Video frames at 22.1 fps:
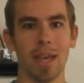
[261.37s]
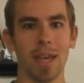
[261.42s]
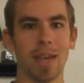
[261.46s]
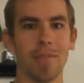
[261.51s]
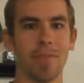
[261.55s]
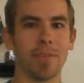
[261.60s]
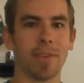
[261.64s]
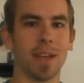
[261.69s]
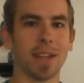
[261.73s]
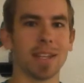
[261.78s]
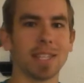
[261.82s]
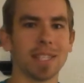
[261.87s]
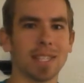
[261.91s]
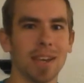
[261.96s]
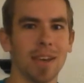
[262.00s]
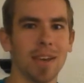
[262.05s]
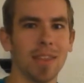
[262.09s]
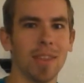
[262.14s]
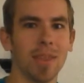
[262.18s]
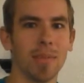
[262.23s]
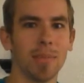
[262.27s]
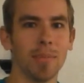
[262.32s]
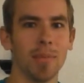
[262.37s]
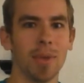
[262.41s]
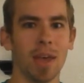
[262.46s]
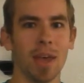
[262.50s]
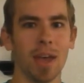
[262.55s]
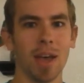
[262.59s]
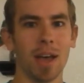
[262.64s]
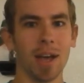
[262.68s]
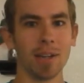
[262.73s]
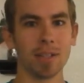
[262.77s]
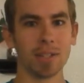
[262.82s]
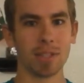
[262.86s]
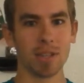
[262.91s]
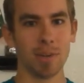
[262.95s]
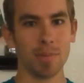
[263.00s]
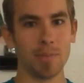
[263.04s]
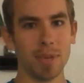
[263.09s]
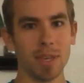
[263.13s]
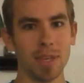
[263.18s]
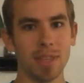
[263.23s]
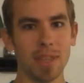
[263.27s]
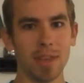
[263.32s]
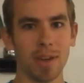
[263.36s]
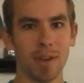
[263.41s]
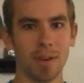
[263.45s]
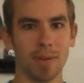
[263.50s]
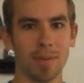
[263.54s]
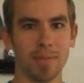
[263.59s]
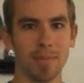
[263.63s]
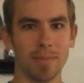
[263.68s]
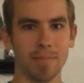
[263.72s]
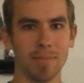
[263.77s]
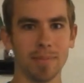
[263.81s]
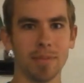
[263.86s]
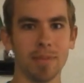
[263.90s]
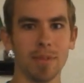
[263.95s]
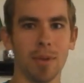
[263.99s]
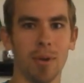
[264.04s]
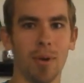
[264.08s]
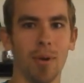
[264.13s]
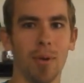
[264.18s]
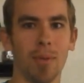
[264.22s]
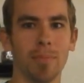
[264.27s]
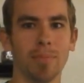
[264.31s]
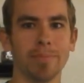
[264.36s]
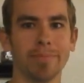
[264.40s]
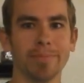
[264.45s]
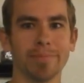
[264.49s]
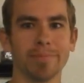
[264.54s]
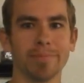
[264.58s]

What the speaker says: I forgot to tell them I was going to be there. So